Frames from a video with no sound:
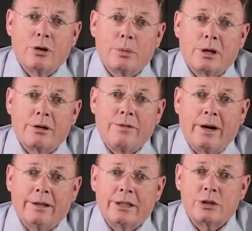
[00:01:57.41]
Kohberger
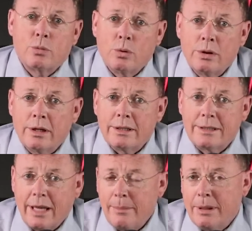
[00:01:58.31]
filed a sworn
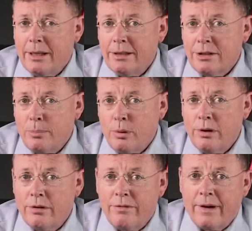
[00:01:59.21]
statement in support of the